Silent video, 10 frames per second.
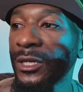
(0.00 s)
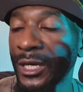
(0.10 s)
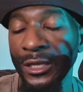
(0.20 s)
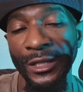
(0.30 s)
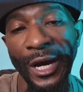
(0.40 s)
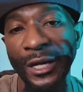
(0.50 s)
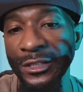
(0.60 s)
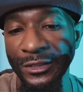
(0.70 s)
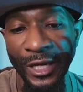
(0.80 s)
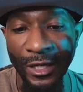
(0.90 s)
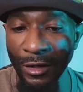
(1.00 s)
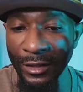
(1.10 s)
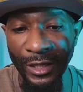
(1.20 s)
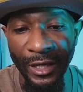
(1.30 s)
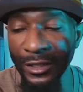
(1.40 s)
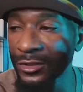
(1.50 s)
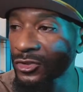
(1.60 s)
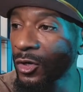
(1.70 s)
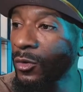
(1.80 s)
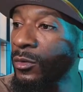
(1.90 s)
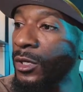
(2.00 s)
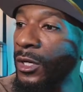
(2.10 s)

And look, I understand all of that. And so,